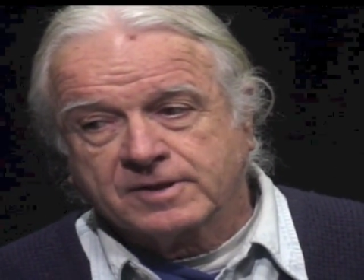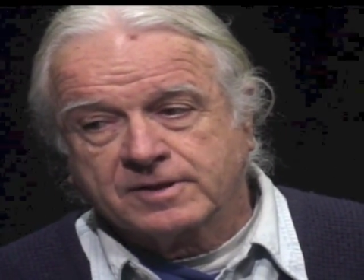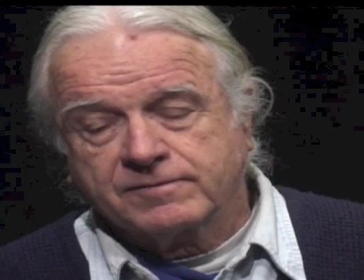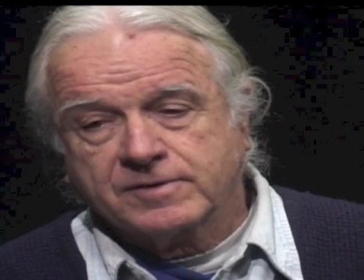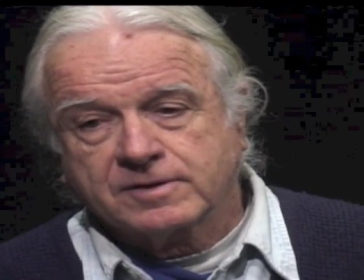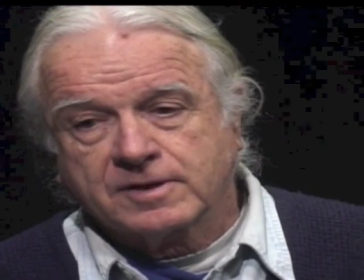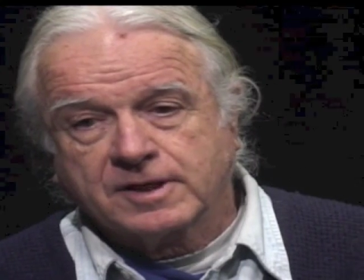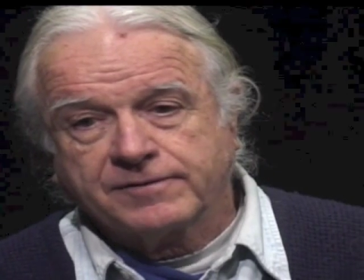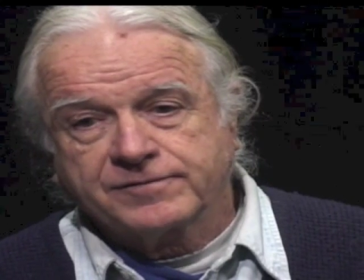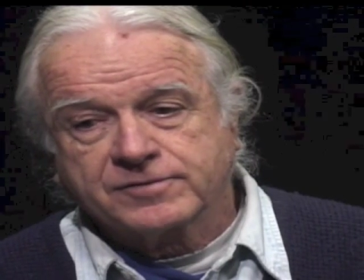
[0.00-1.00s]
I've done
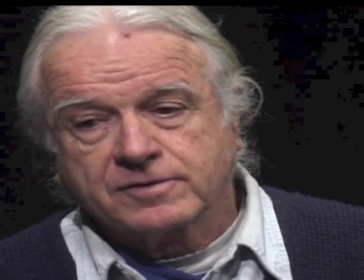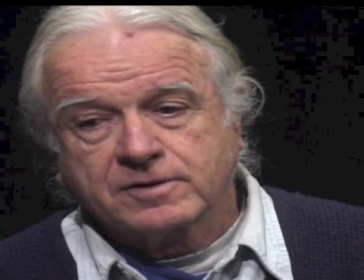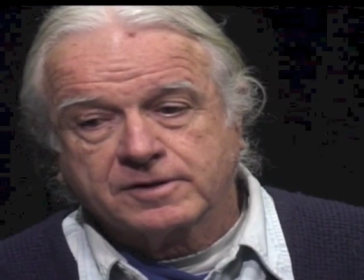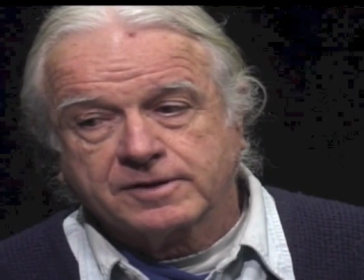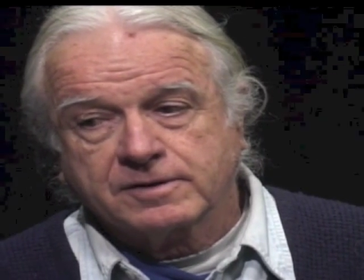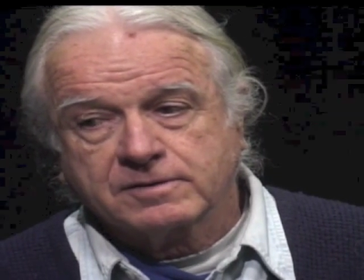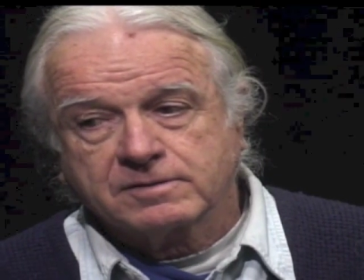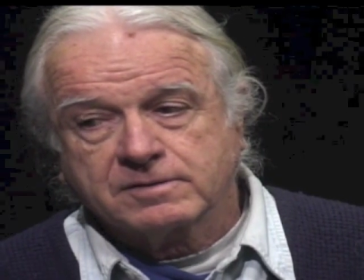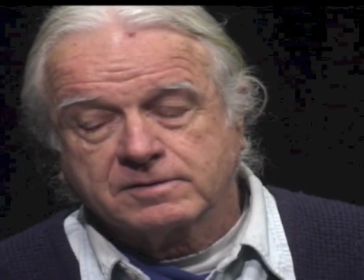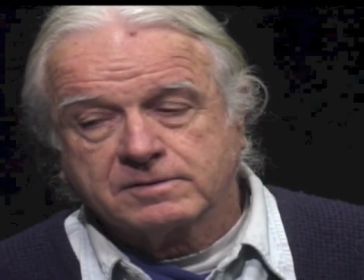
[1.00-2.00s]
life drawing,
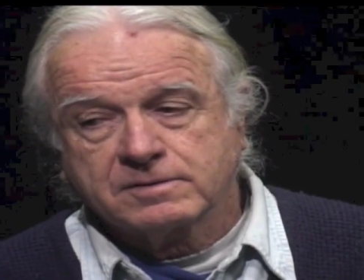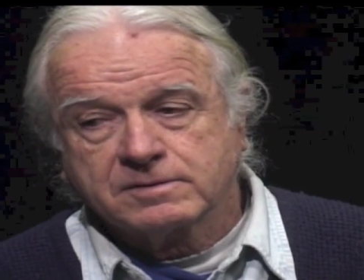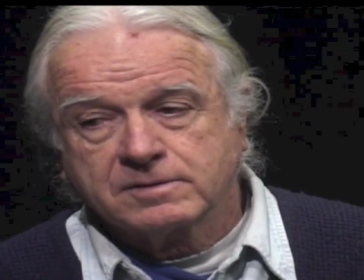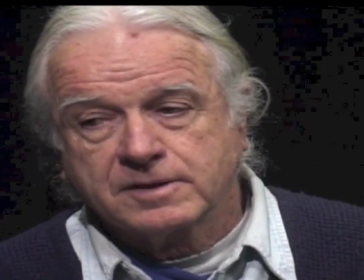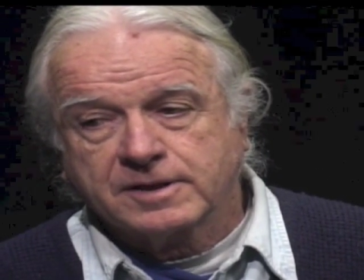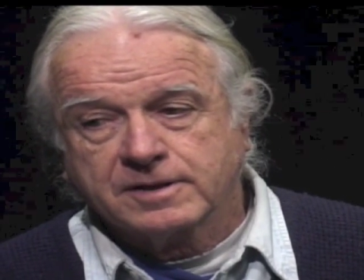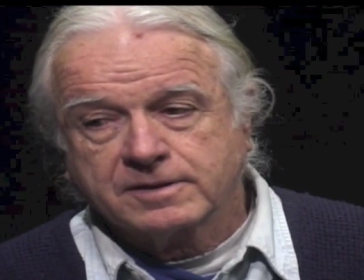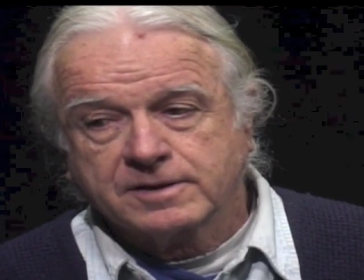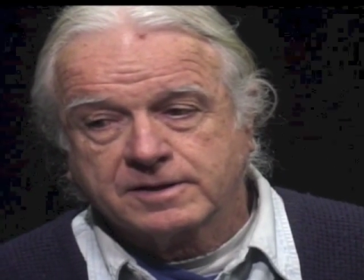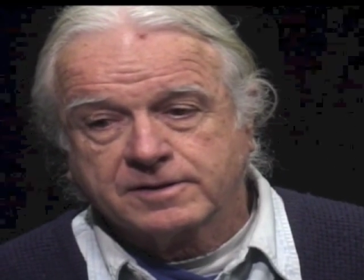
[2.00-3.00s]

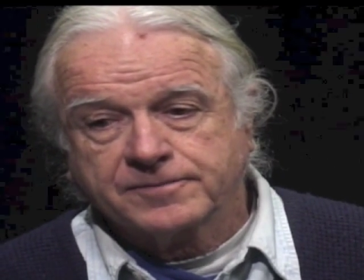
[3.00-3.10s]
and